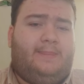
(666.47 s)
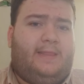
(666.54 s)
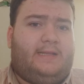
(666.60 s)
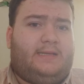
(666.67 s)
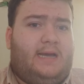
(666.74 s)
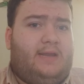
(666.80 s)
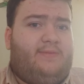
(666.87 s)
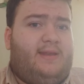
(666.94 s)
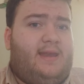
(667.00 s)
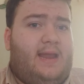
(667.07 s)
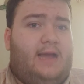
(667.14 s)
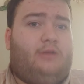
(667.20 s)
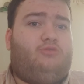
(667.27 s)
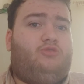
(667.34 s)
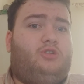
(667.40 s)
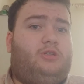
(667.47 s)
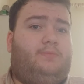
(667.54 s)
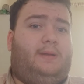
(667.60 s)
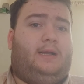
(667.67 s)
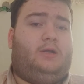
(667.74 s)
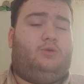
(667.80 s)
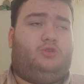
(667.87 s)
There's kind of a natural
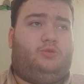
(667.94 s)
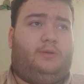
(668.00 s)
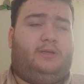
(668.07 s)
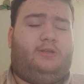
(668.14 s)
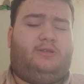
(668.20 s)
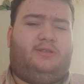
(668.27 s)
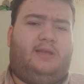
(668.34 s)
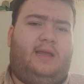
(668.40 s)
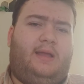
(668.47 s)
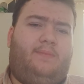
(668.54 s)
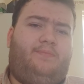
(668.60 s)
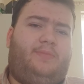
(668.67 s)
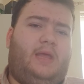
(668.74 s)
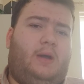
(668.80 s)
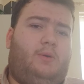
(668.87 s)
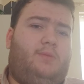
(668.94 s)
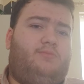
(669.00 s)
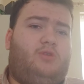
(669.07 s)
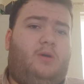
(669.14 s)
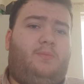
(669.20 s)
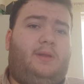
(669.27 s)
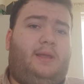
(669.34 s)
tobacco sweetness there that I would
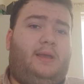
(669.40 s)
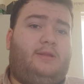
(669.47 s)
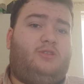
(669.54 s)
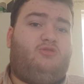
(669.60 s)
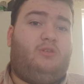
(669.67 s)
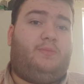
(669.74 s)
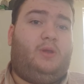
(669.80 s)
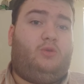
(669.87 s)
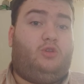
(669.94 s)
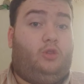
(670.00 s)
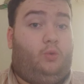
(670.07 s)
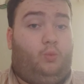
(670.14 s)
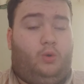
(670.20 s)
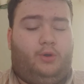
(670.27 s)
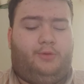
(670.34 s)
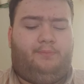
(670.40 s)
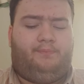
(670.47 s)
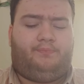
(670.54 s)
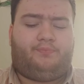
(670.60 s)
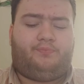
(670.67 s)
probably attribute to the wood